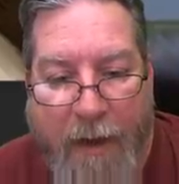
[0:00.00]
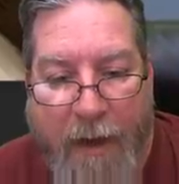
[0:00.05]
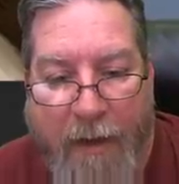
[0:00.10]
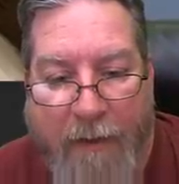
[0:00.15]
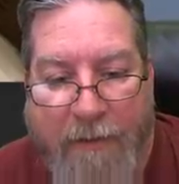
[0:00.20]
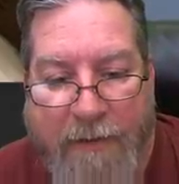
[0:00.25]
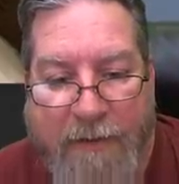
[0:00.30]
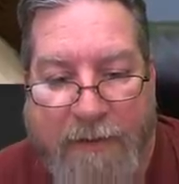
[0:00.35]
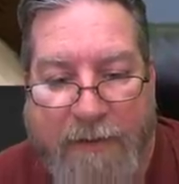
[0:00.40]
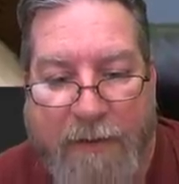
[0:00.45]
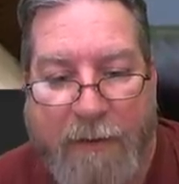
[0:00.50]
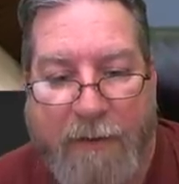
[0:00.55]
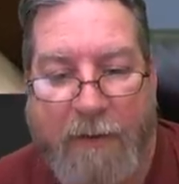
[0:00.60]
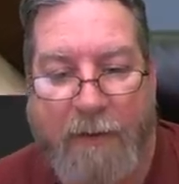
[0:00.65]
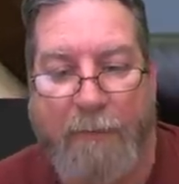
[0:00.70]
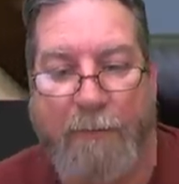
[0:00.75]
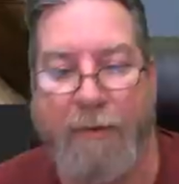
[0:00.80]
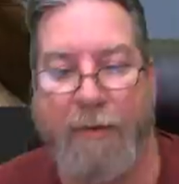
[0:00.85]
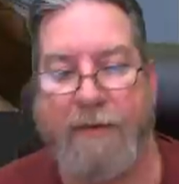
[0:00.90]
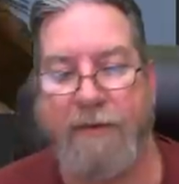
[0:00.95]
I'd just go to
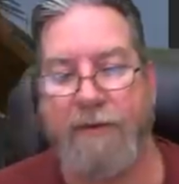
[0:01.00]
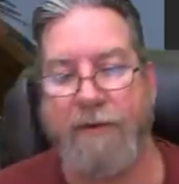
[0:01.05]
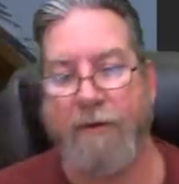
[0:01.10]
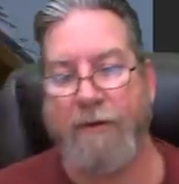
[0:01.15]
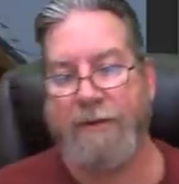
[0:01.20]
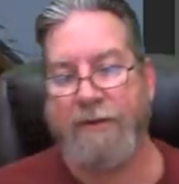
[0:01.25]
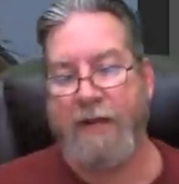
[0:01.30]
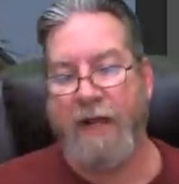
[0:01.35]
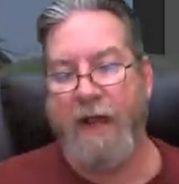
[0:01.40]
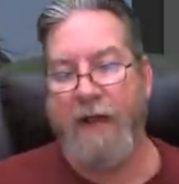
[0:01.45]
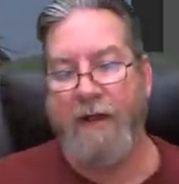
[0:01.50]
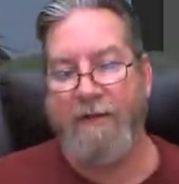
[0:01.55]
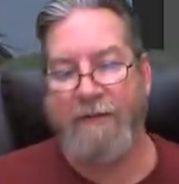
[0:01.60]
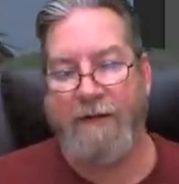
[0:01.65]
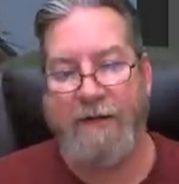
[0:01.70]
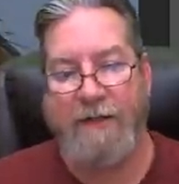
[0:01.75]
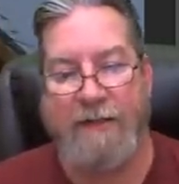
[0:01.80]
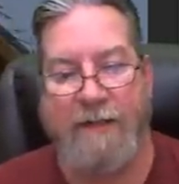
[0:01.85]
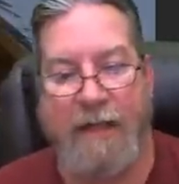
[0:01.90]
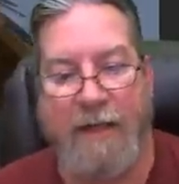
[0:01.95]
the bookstore as
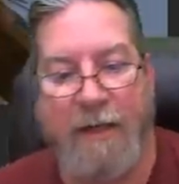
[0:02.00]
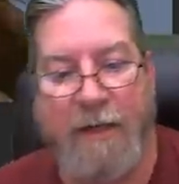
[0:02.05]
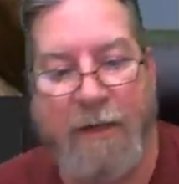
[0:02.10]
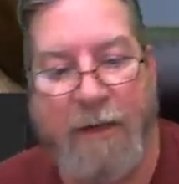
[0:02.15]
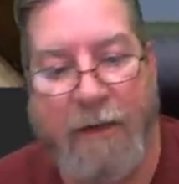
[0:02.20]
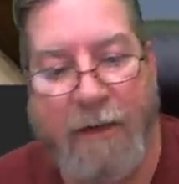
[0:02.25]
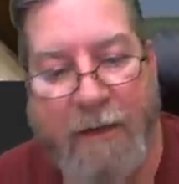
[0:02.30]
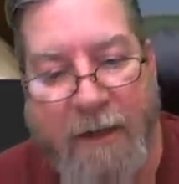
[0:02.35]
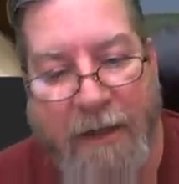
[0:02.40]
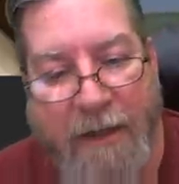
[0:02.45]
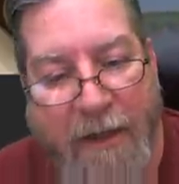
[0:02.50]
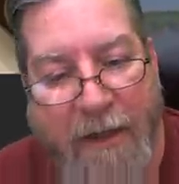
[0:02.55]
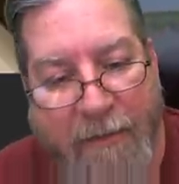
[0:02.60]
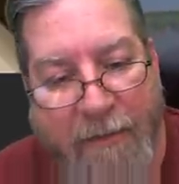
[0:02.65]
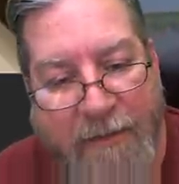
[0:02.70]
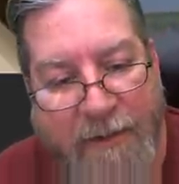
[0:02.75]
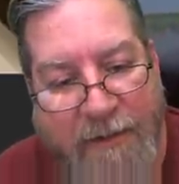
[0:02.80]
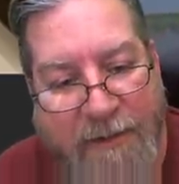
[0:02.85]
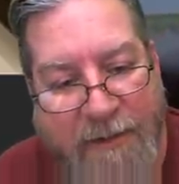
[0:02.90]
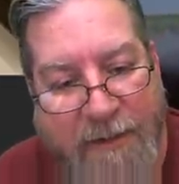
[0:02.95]
often as I could, and I
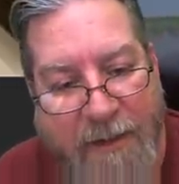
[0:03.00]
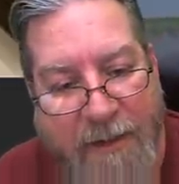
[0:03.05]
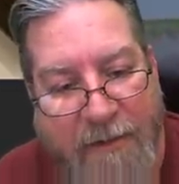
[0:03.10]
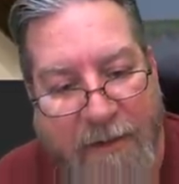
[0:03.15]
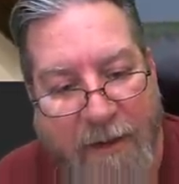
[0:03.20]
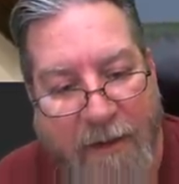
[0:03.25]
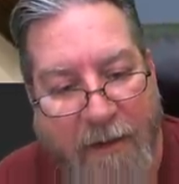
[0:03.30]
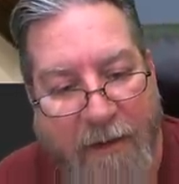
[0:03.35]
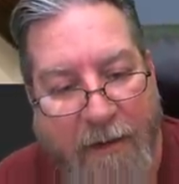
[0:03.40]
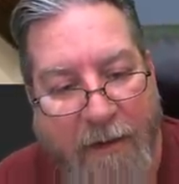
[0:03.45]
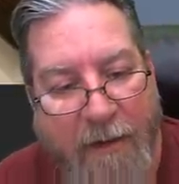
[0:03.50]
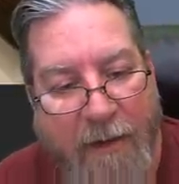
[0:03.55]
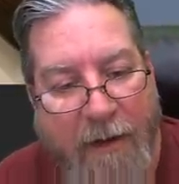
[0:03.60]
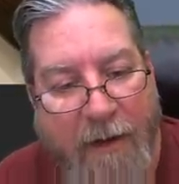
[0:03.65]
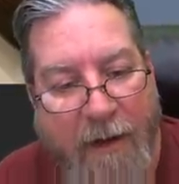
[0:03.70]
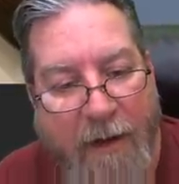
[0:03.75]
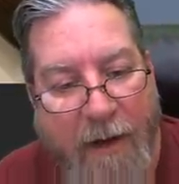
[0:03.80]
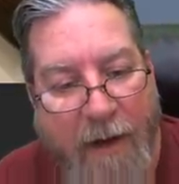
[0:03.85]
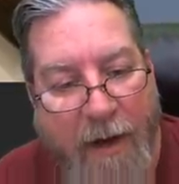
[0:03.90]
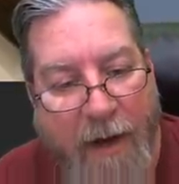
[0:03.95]
would just sit there
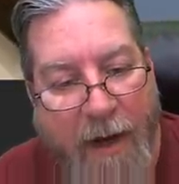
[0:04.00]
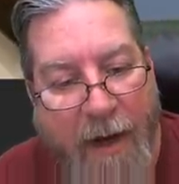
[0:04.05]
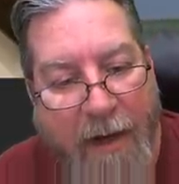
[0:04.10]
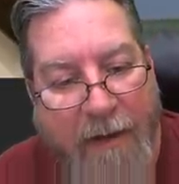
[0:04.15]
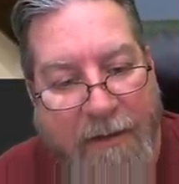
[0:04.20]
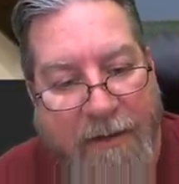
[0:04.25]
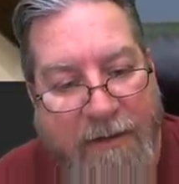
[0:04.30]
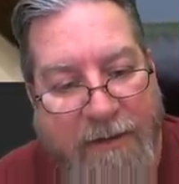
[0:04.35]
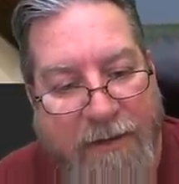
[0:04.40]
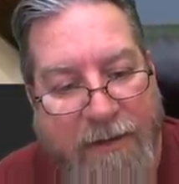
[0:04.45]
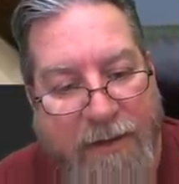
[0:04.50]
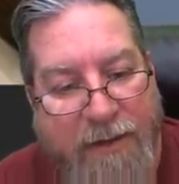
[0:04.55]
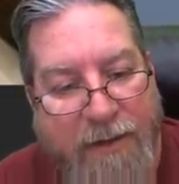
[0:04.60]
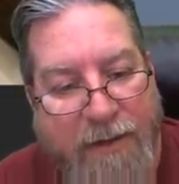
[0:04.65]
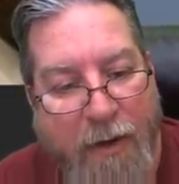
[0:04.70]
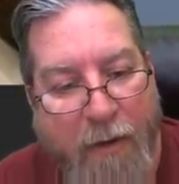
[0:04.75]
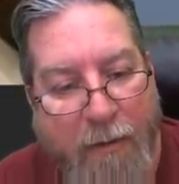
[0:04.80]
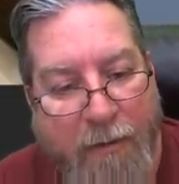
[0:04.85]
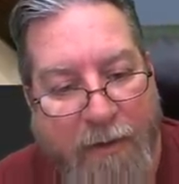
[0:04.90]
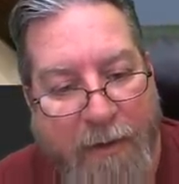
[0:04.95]
and just
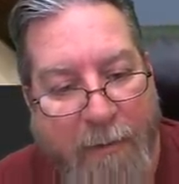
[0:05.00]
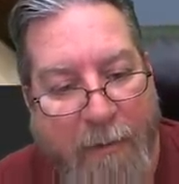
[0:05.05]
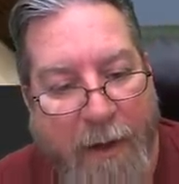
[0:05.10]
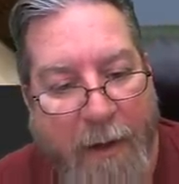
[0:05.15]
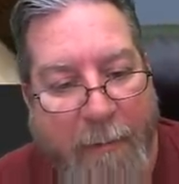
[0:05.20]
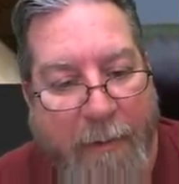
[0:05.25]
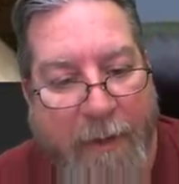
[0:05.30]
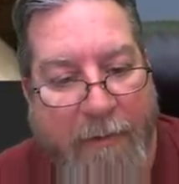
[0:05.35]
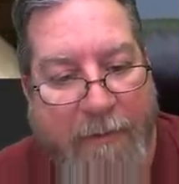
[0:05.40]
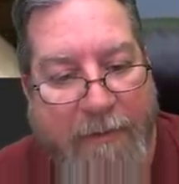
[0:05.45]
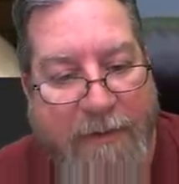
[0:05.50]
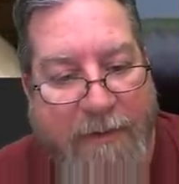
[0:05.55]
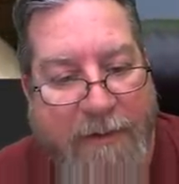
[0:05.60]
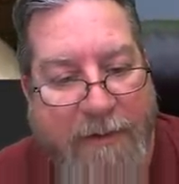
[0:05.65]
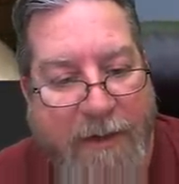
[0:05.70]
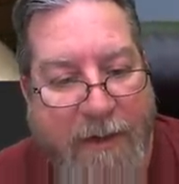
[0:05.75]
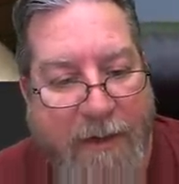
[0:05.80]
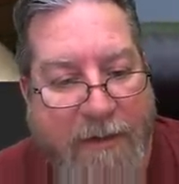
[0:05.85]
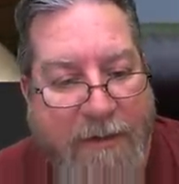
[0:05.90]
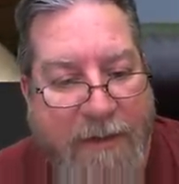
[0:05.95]
soak them up. I would just
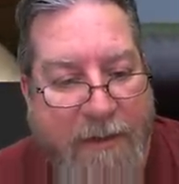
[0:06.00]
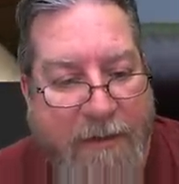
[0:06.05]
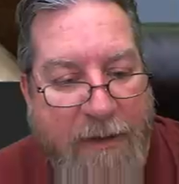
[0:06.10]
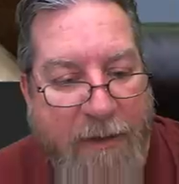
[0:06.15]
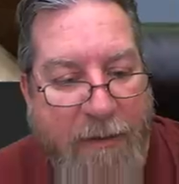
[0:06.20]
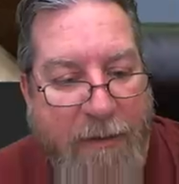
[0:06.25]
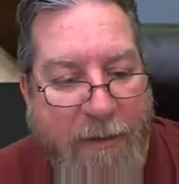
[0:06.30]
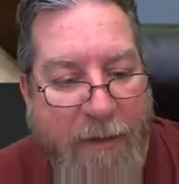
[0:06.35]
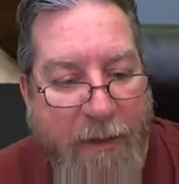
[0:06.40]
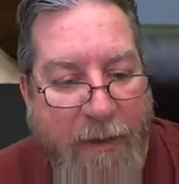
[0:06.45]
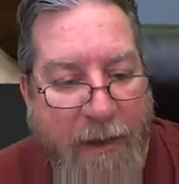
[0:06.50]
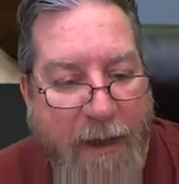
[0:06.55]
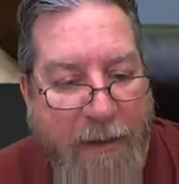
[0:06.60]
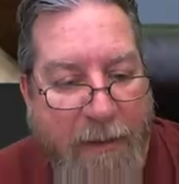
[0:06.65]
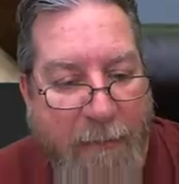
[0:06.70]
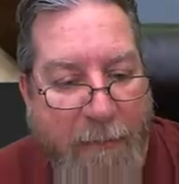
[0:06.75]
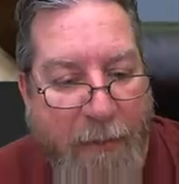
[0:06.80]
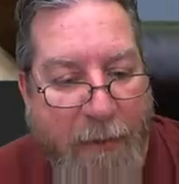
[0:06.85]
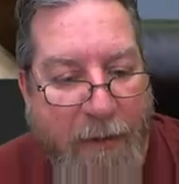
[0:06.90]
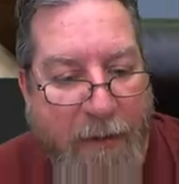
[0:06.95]
sit there and look at
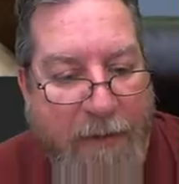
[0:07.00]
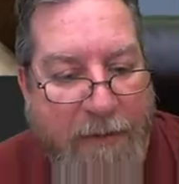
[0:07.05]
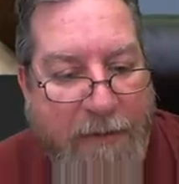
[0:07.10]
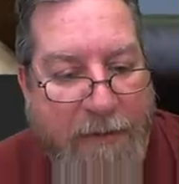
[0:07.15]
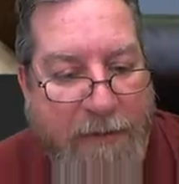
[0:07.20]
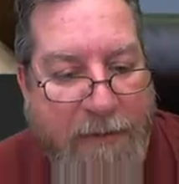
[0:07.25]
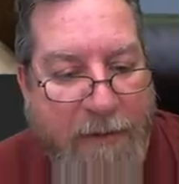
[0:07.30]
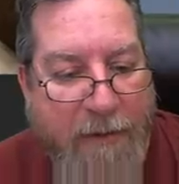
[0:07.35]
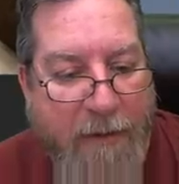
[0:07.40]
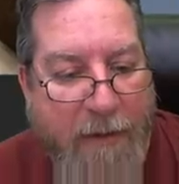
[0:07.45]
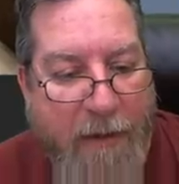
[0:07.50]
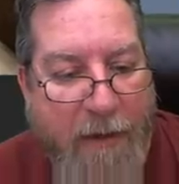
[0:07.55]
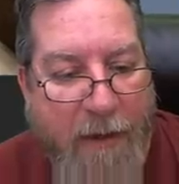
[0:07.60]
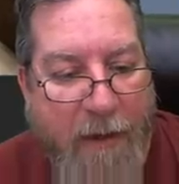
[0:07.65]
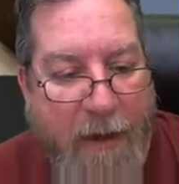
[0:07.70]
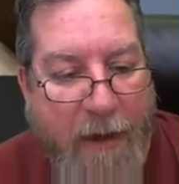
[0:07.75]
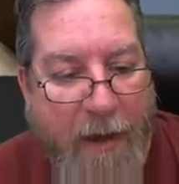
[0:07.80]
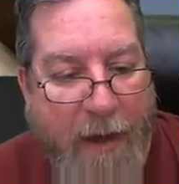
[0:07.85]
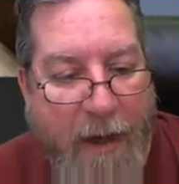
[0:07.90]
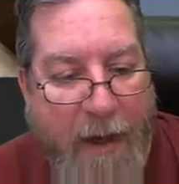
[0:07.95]
the books
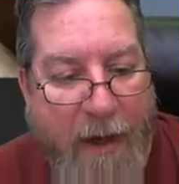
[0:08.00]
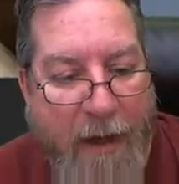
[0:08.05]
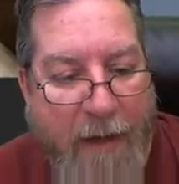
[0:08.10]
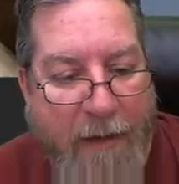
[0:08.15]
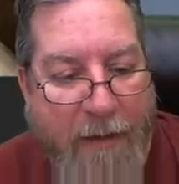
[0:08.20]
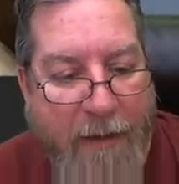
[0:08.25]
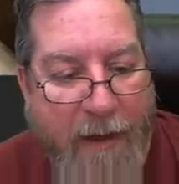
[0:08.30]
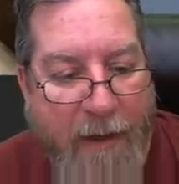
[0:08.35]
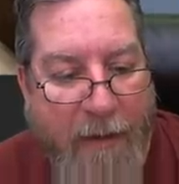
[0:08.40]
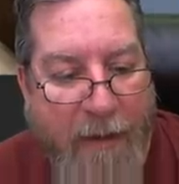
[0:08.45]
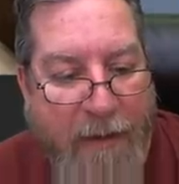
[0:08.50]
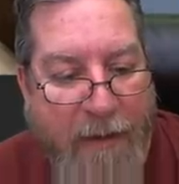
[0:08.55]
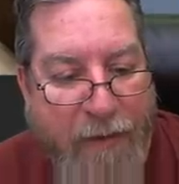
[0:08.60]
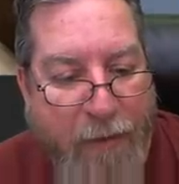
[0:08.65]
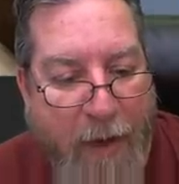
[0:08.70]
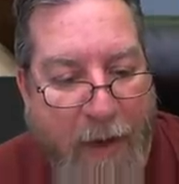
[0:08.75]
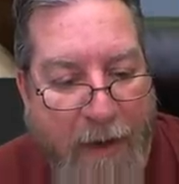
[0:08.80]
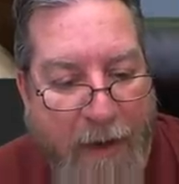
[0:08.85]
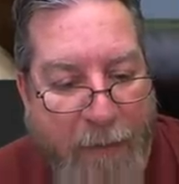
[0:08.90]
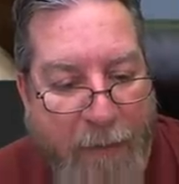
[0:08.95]
and
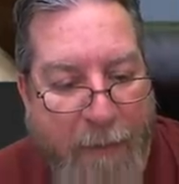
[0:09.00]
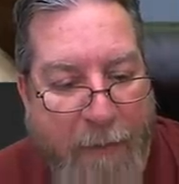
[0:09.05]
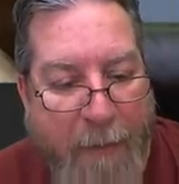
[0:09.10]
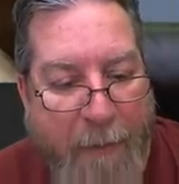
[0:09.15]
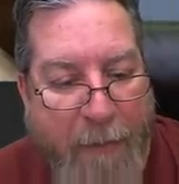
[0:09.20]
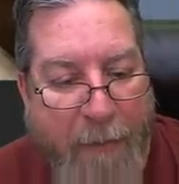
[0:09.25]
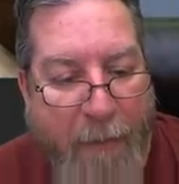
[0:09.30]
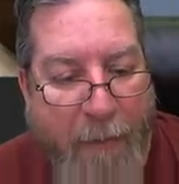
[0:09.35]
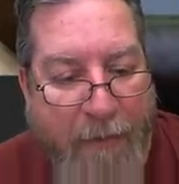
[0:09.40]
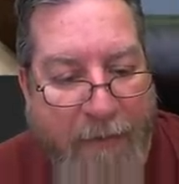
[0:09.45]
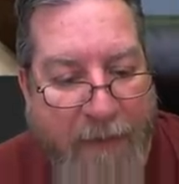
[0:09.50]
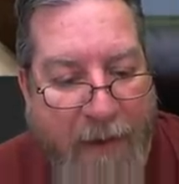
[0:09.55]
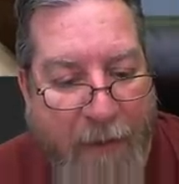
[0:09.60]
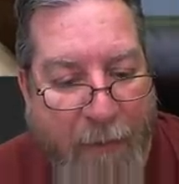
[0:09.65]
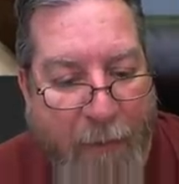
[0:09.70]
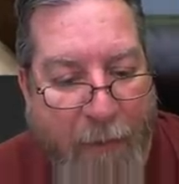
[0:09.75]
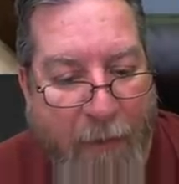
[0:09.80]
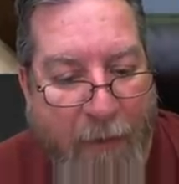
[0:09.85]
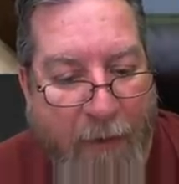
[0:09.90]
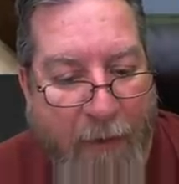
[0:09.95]
try to remember what they
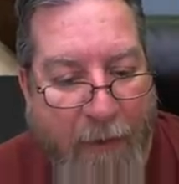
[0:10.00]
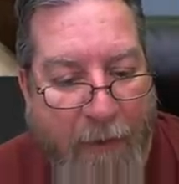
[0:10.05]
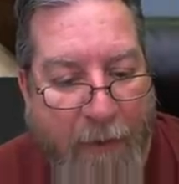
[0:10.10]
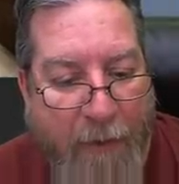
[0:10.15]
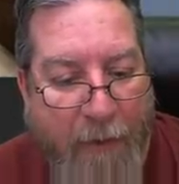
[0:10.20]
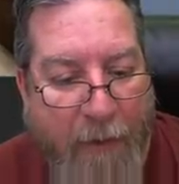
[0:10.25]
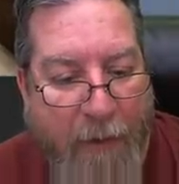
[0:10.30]
were,